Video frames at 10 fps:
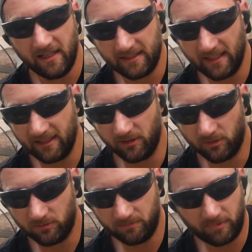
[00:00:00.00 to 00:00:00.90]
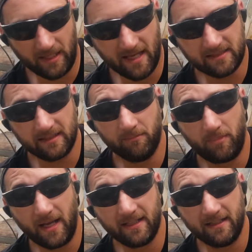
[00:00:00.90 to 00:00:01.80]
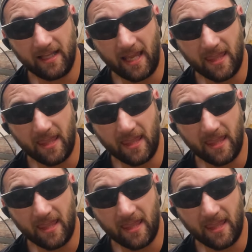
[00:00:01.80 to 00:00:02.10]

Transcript: getting it all blasted and painted,